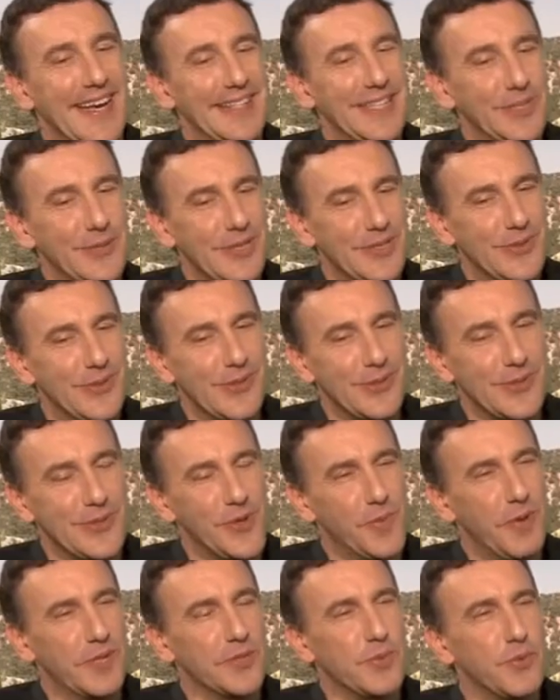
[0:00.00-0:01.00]
I need to ask you
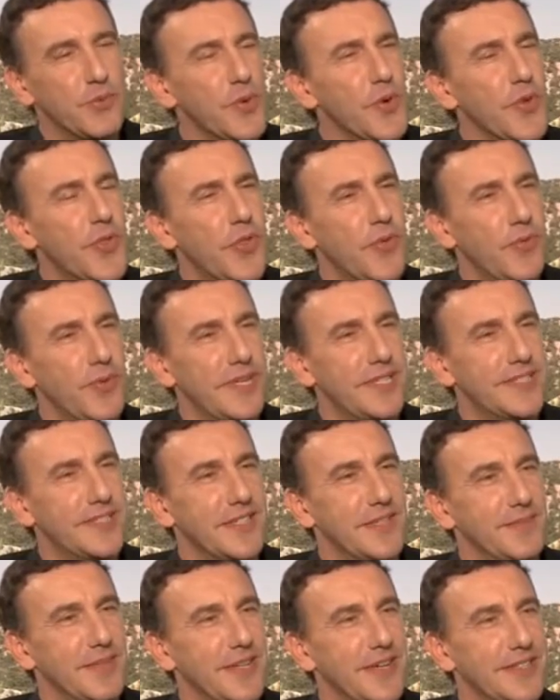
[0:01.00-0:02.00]
also about Ruth
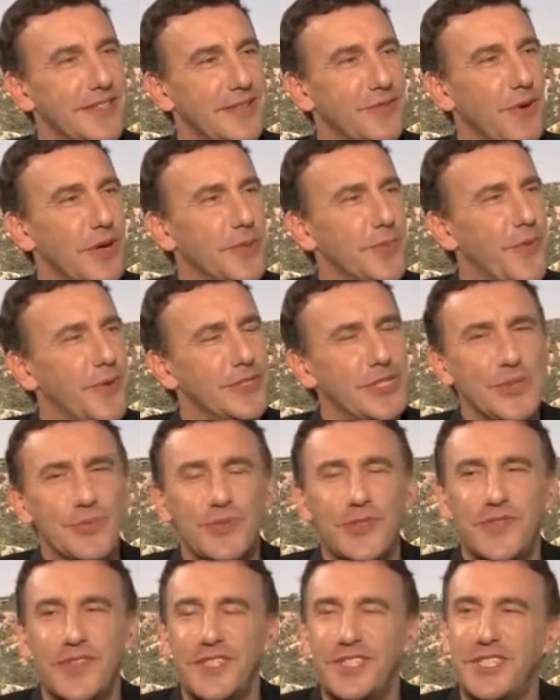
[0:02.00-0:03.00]
Wilson because at one point in
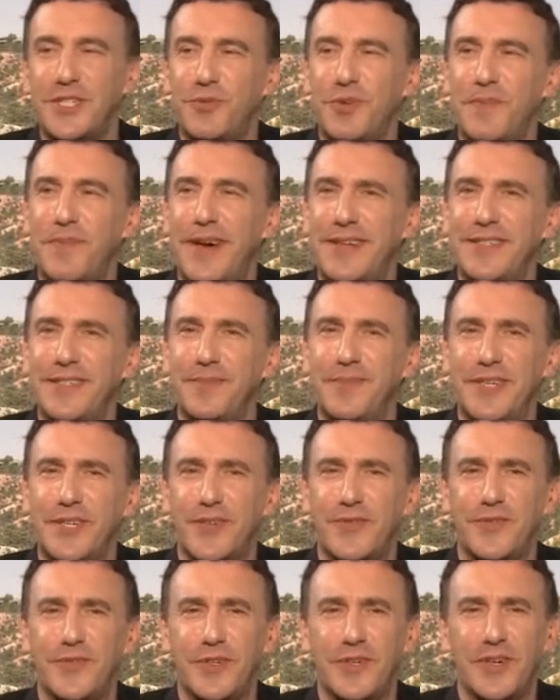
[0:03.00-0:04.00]
the movie she reminded
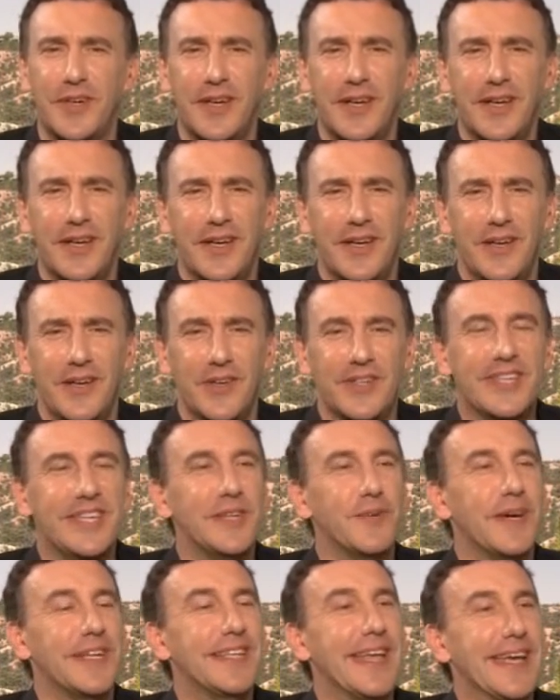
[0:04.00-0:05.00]
me of a, uh, a
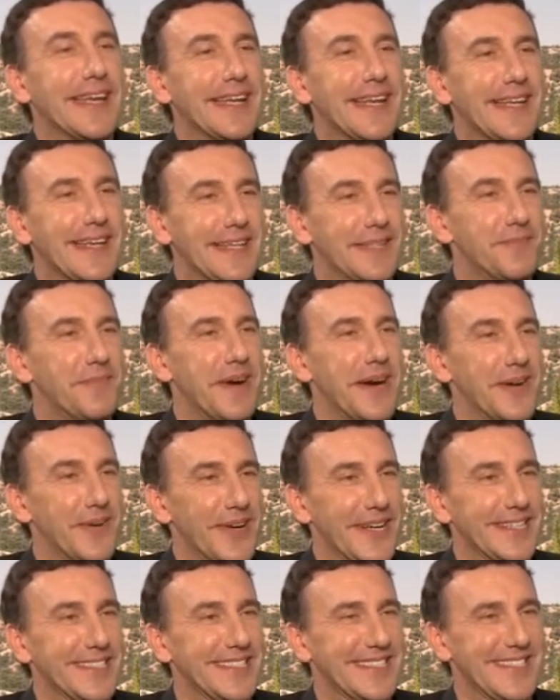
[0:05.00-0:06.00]
Keira Knightley in
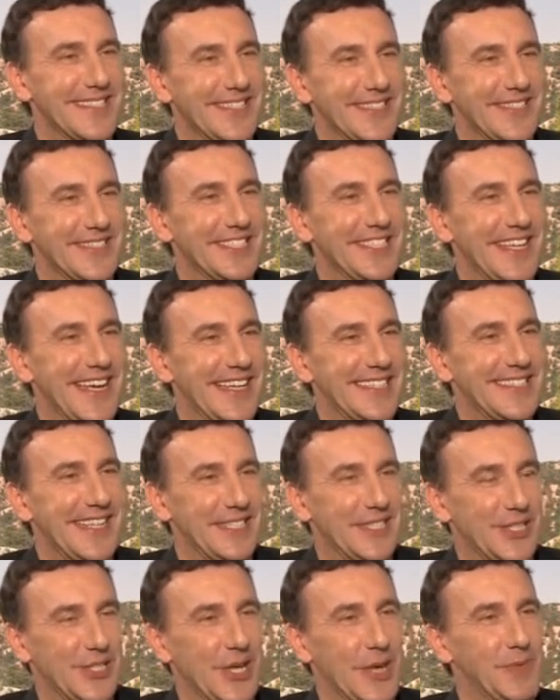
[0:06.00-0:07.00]
Pirates. You know, she has
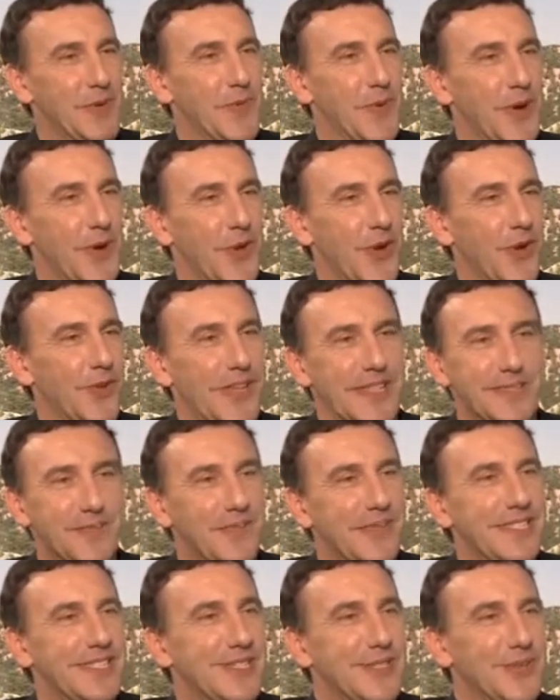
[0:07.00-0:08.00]
that charm about her,
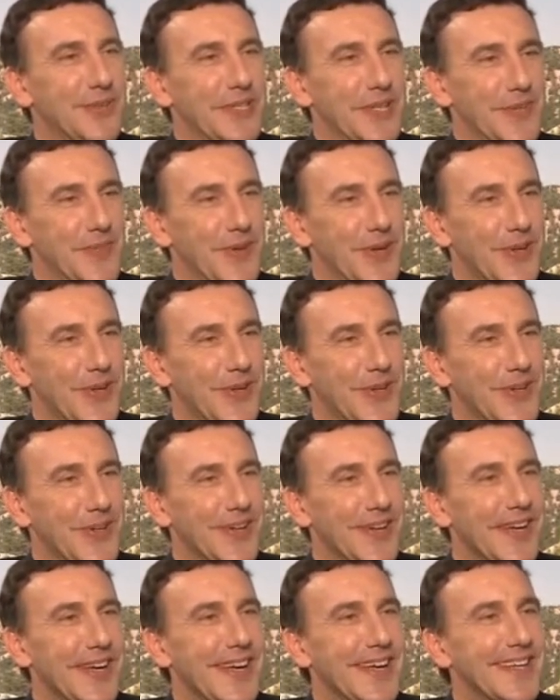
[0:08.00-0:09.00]
that mystery about
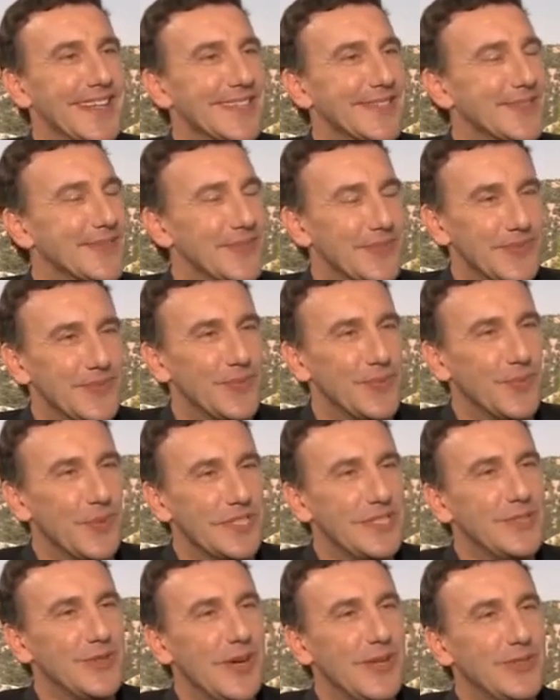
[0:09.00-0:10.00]
her.
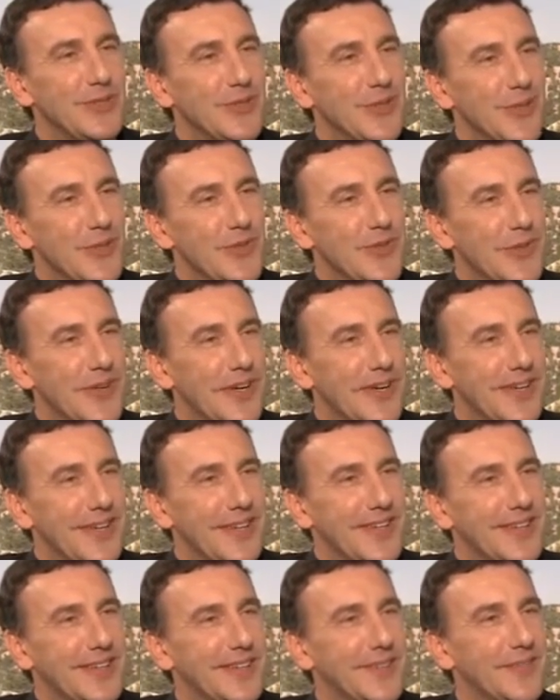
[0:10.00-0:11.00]
What did you have to go
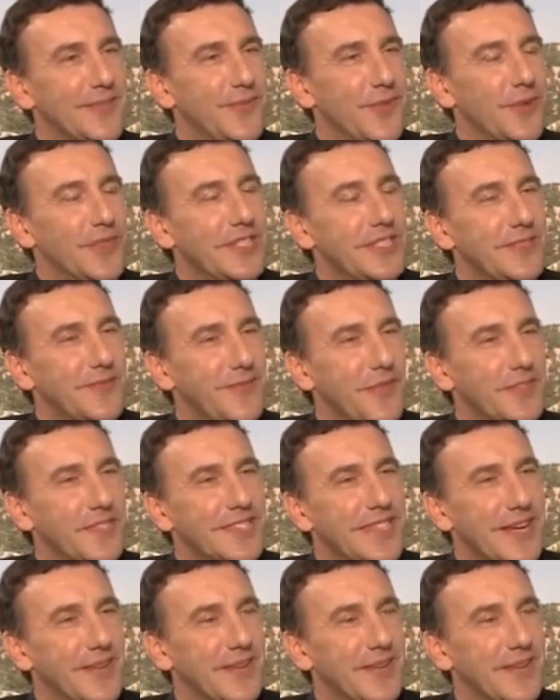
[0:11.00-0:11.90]
uh, for this for this